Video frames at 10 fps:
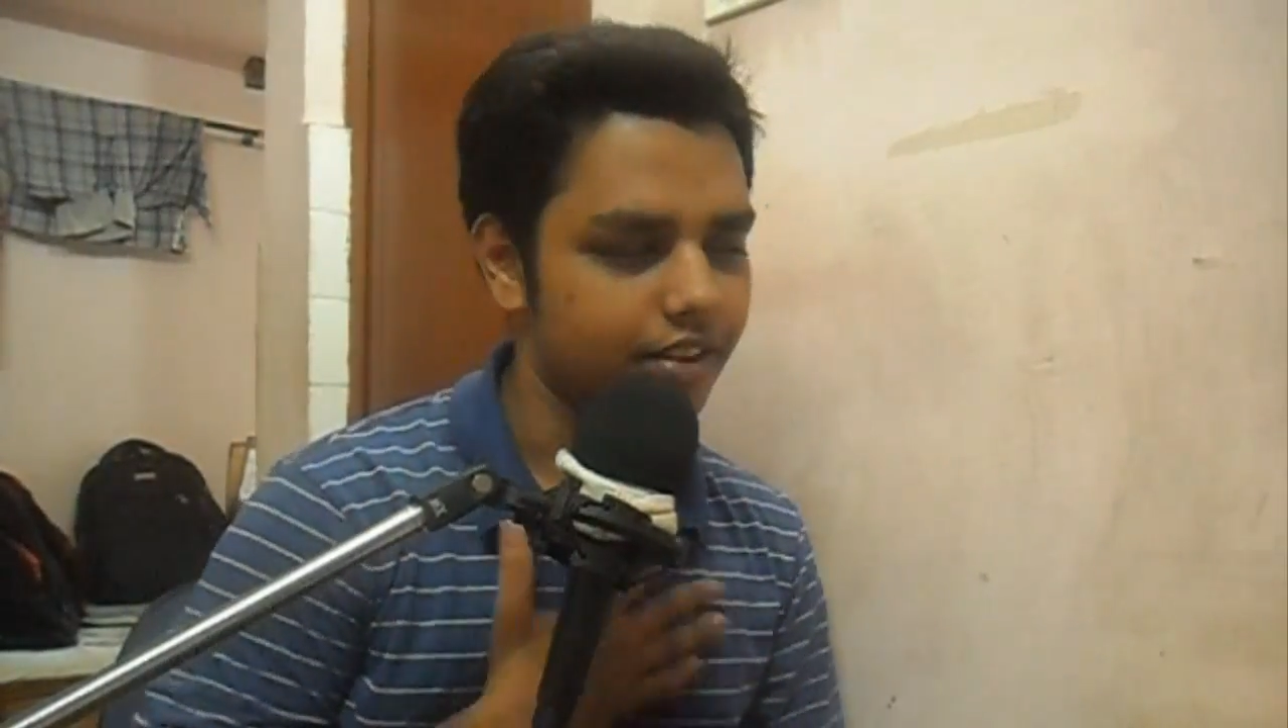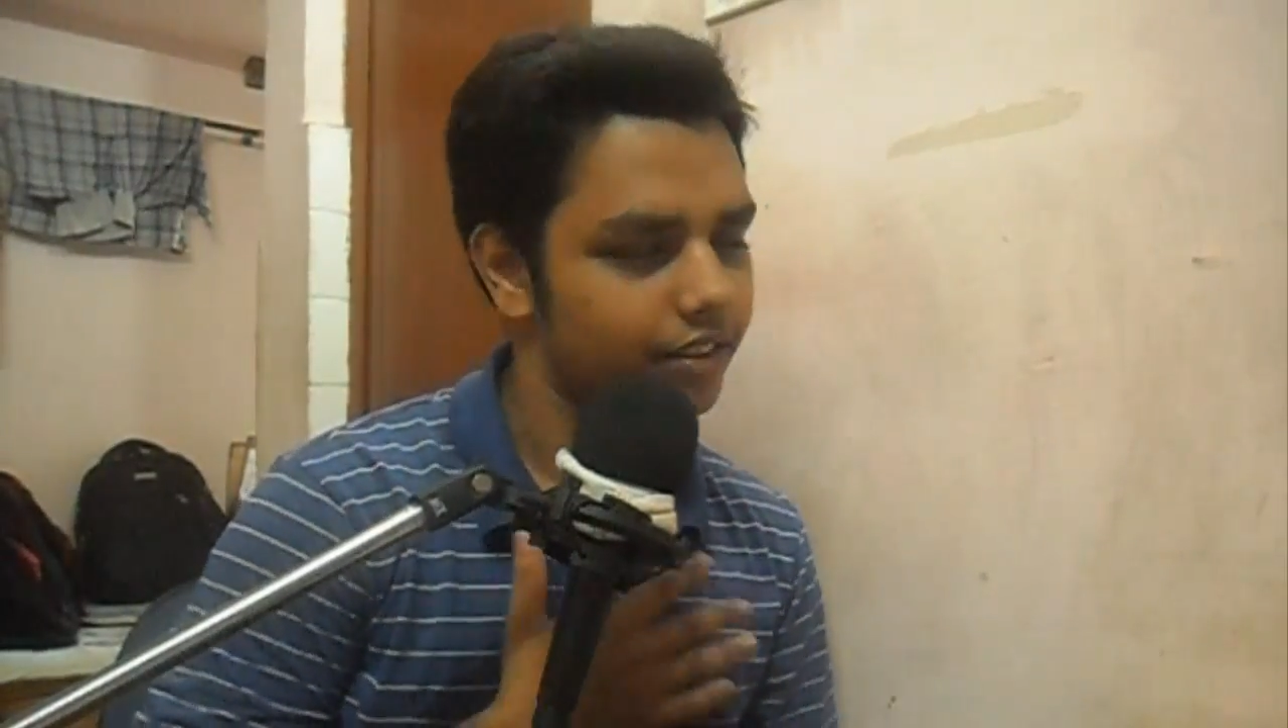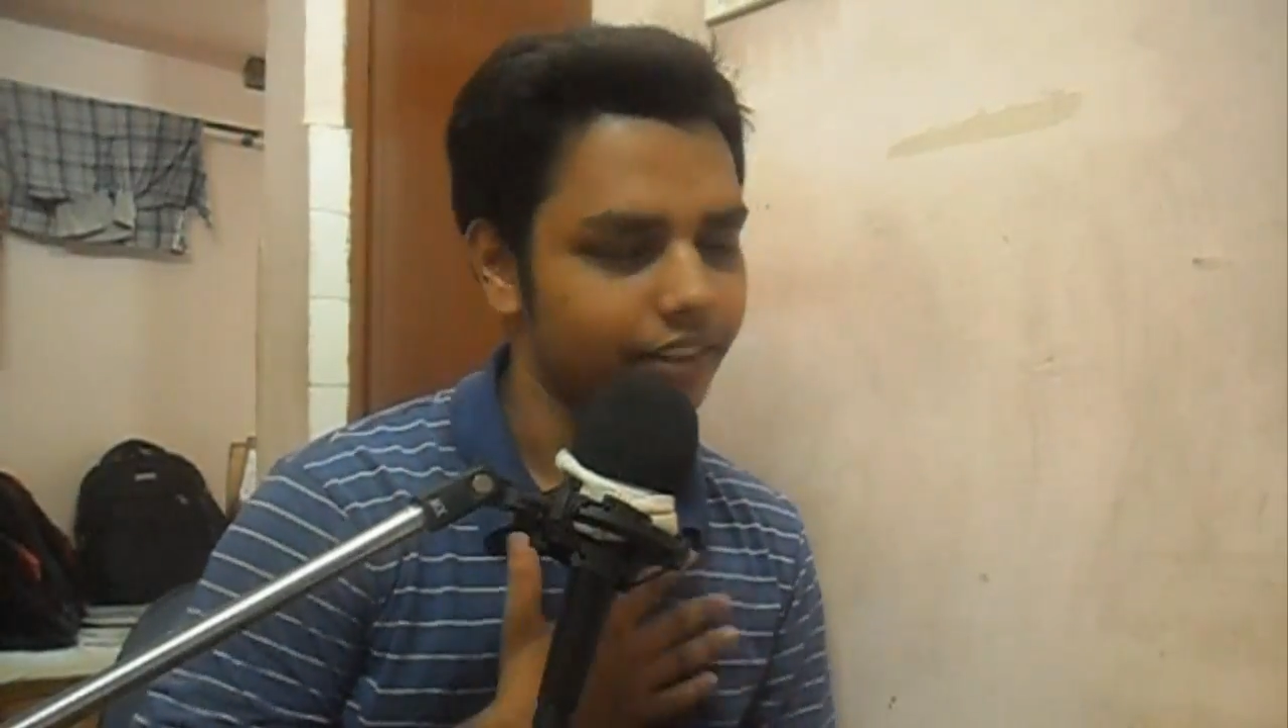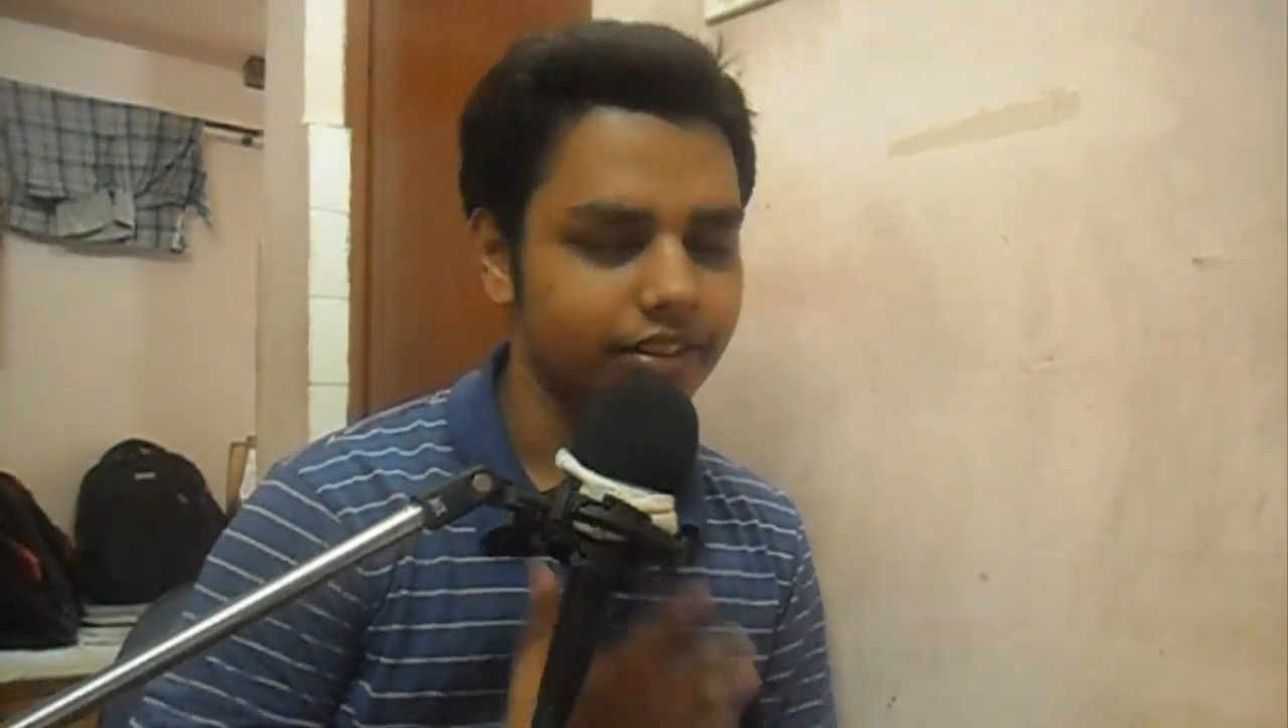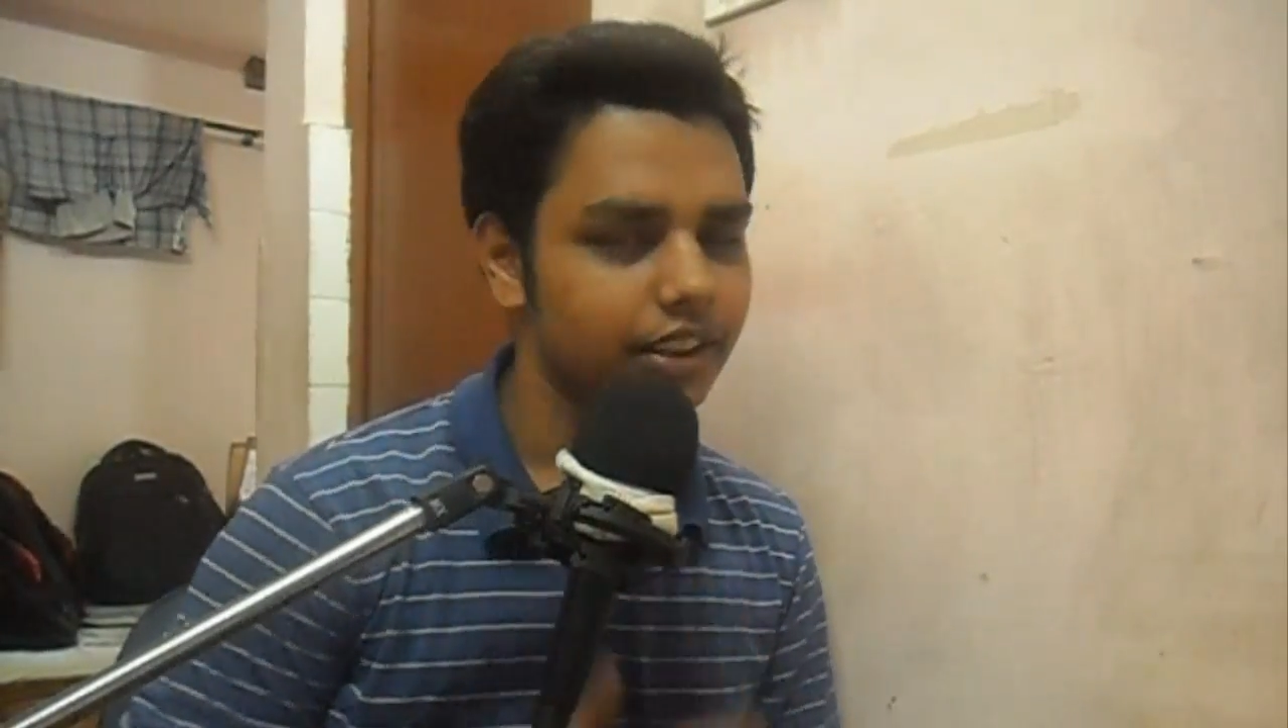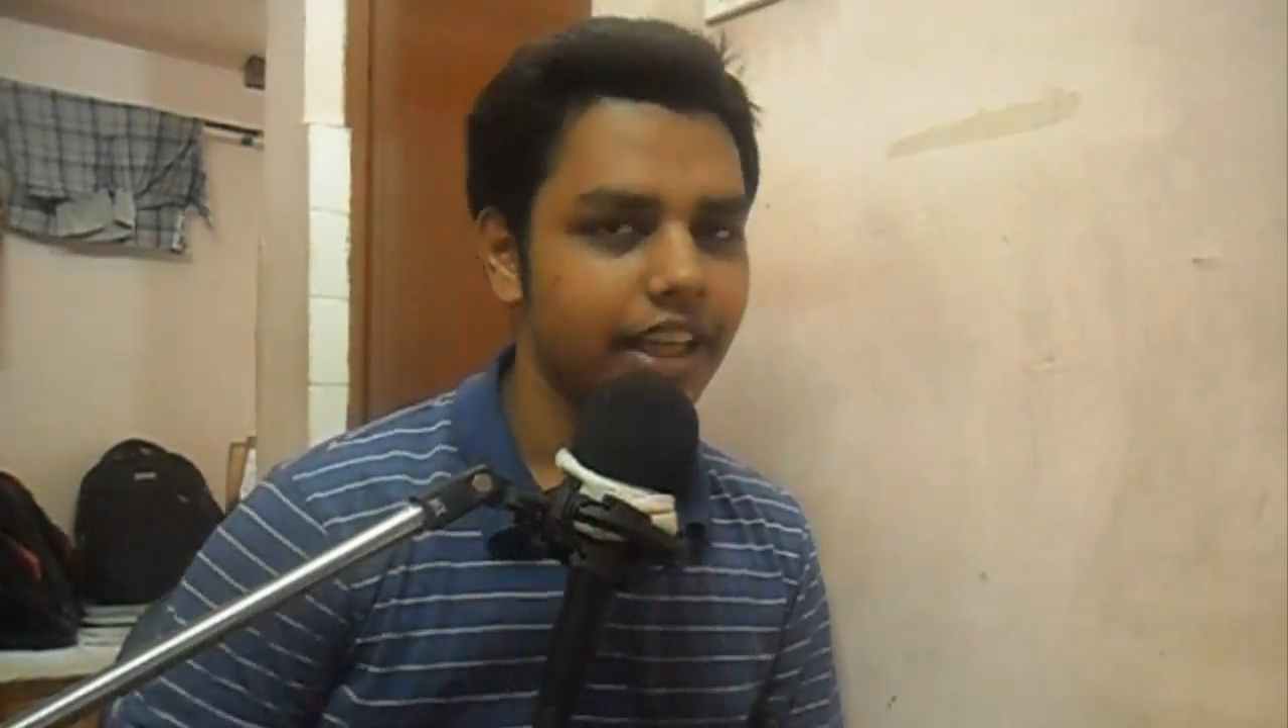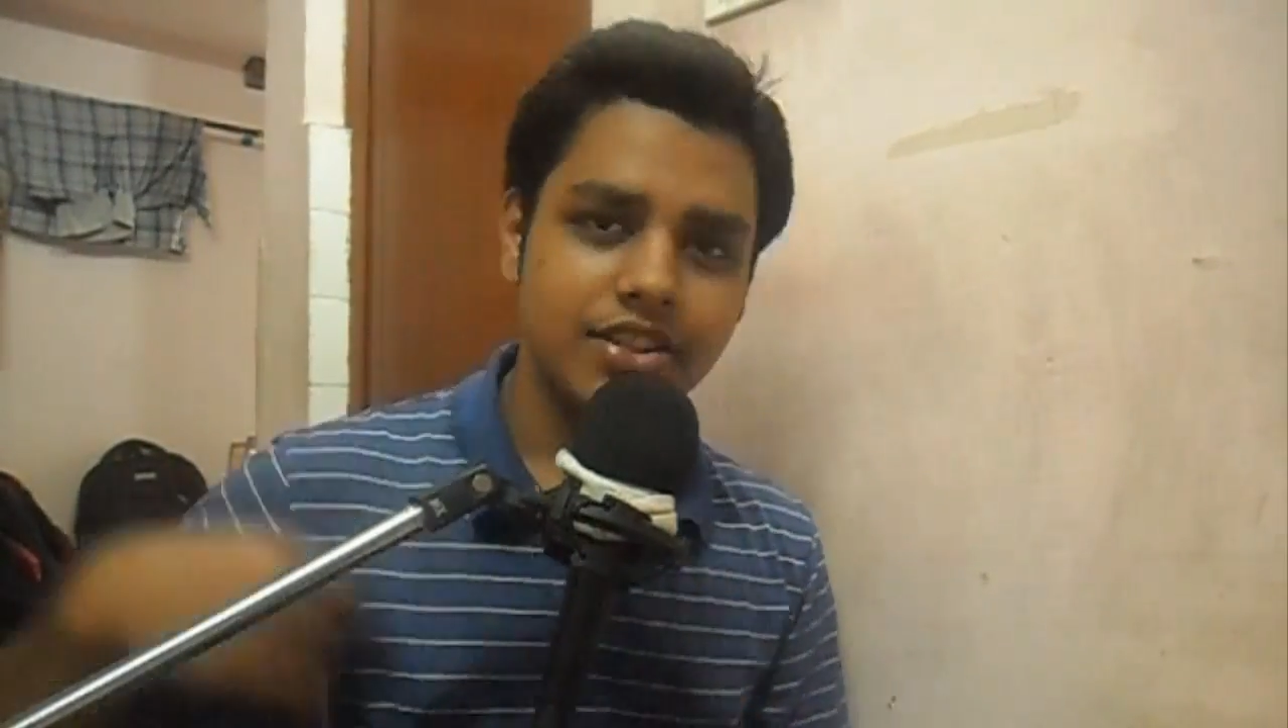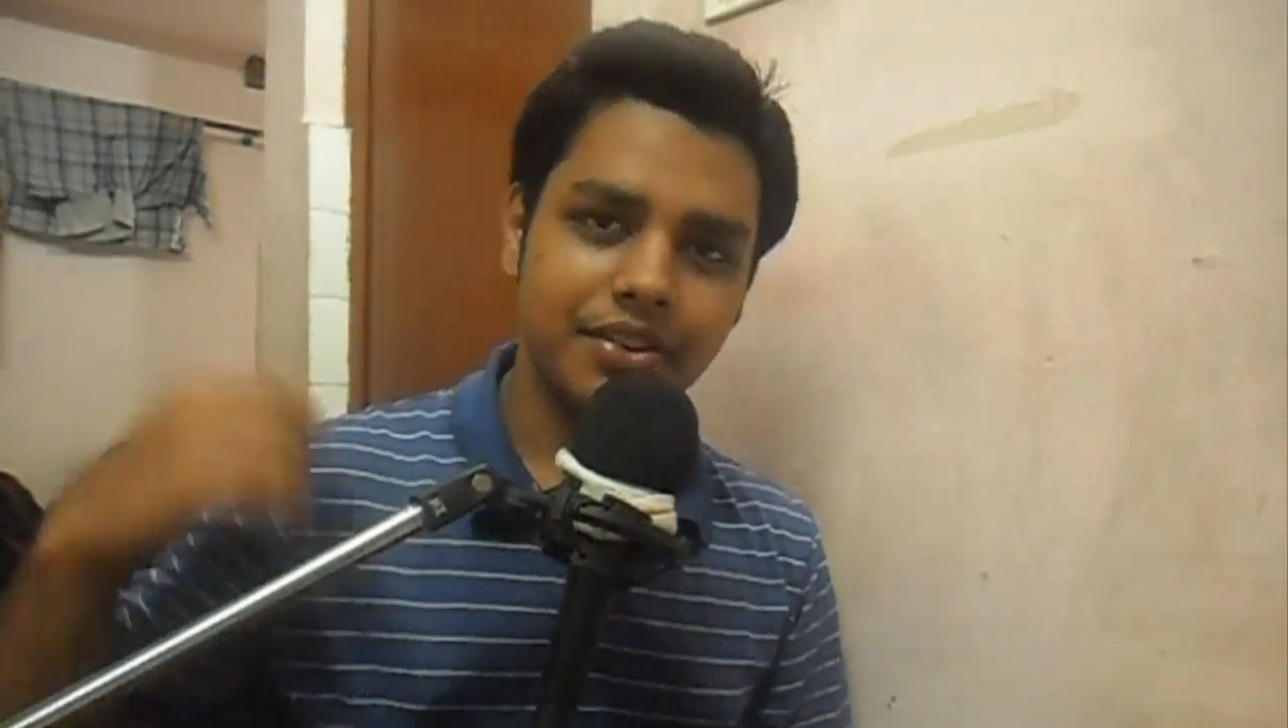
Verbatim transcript: It's, so